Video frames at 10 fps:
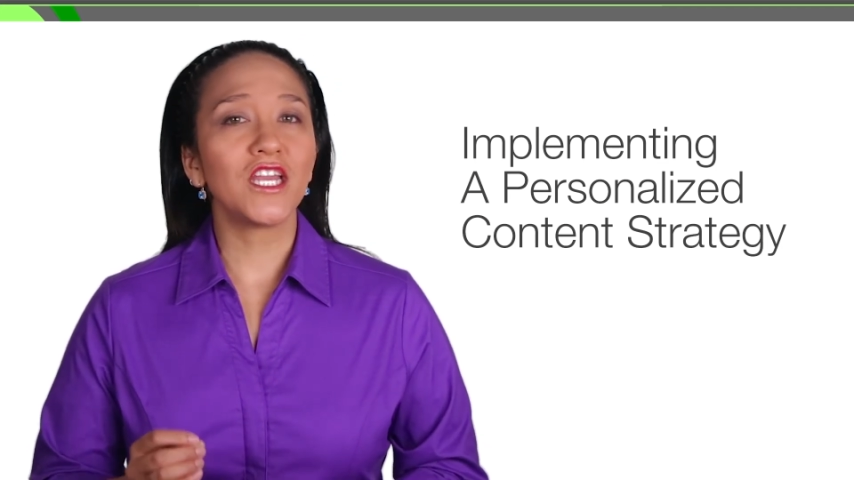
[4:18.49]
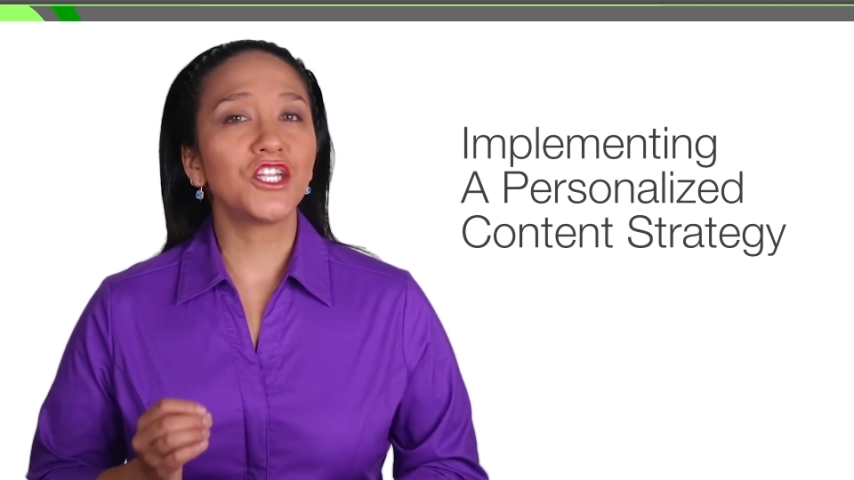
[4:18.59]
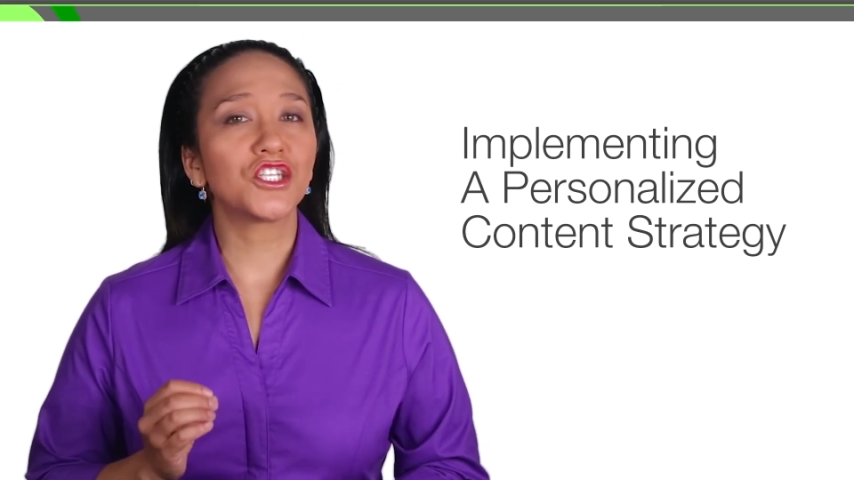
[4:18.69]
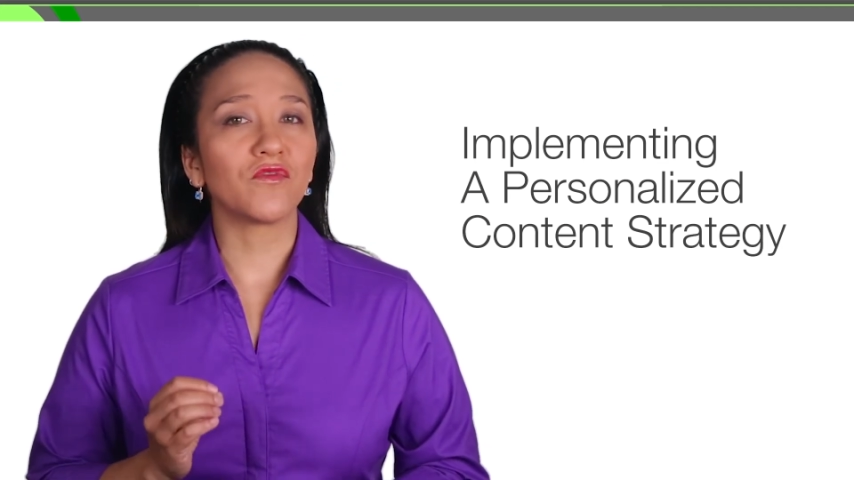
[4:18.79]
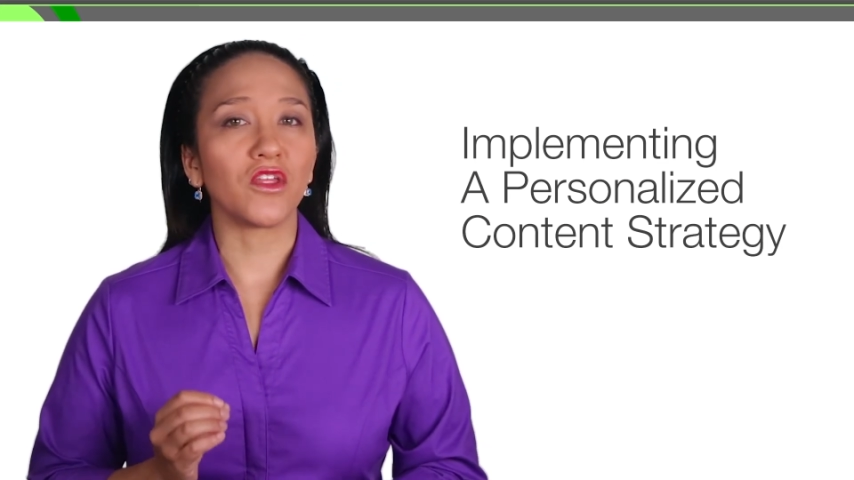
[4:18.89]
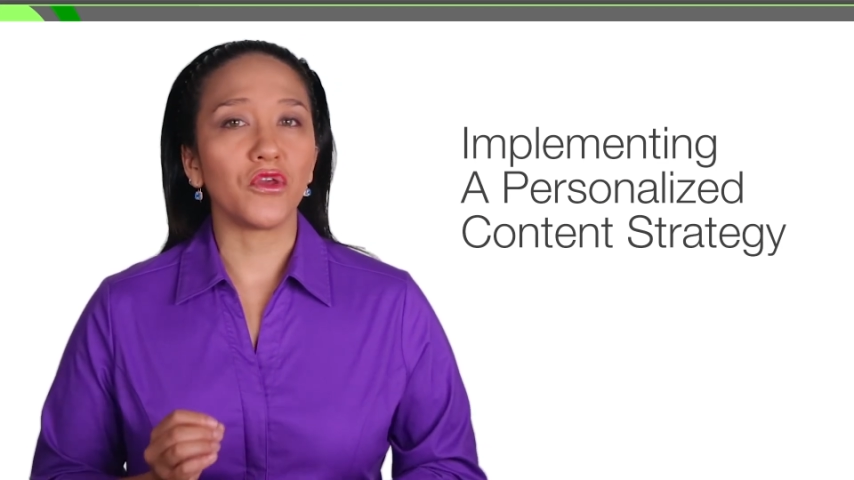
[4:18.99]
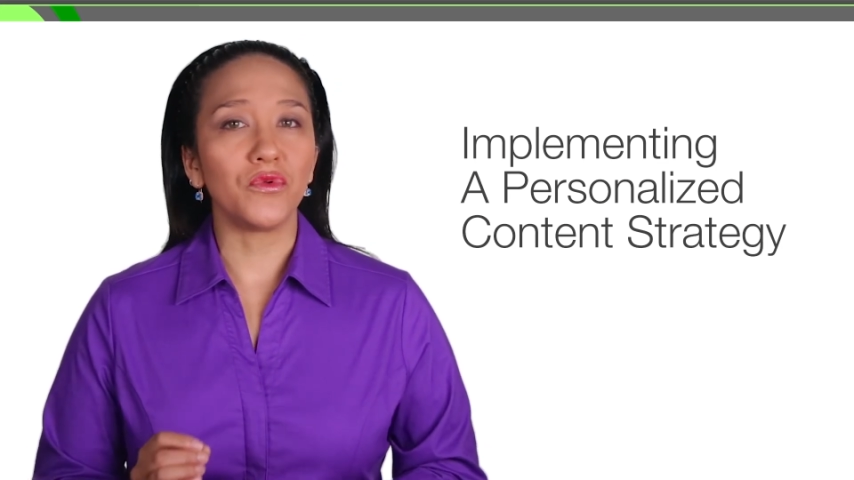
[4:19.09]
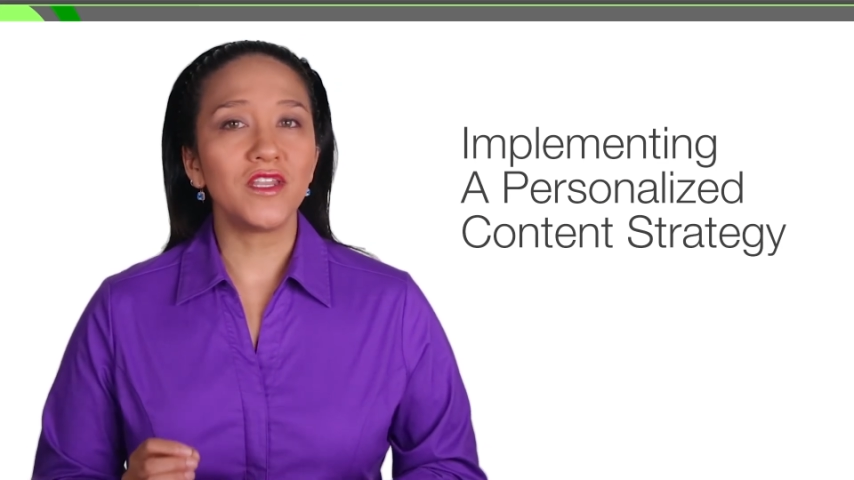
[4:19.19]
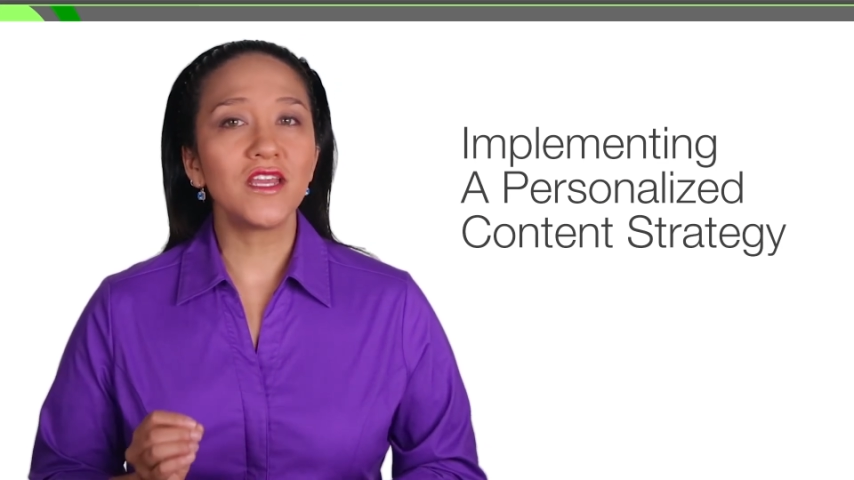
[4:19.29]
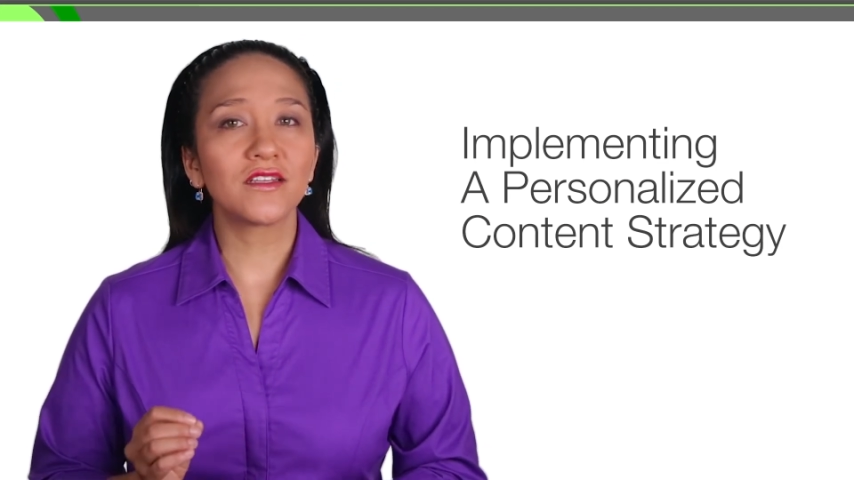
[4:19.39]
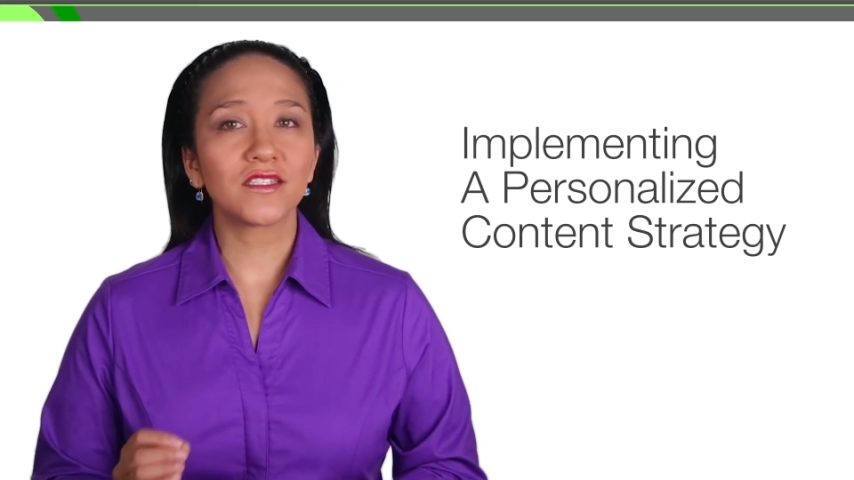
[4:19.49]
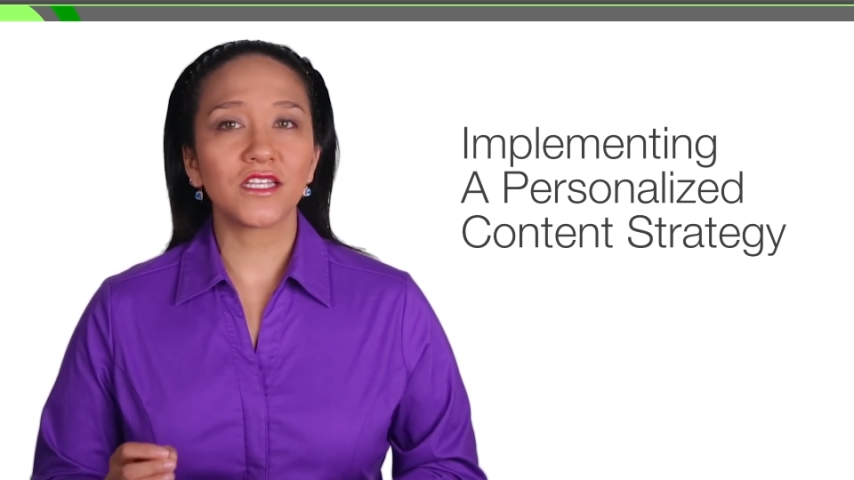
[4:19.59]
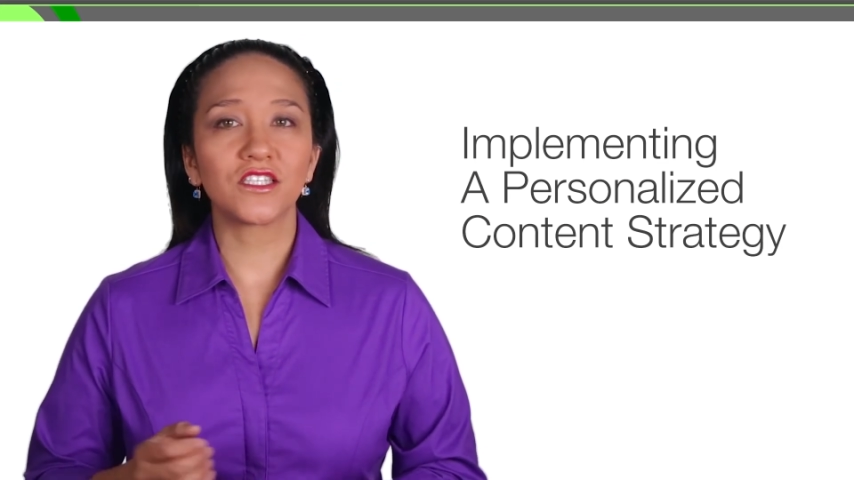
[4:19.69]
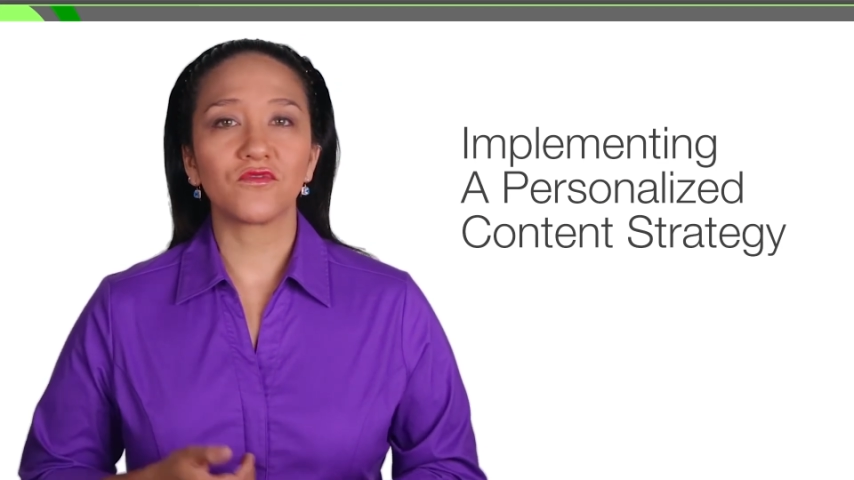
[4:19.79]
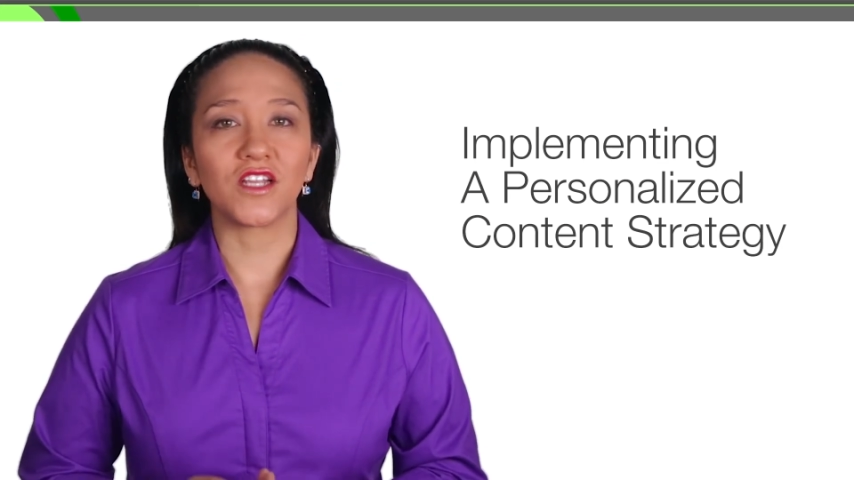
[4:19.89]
each of the unique sets of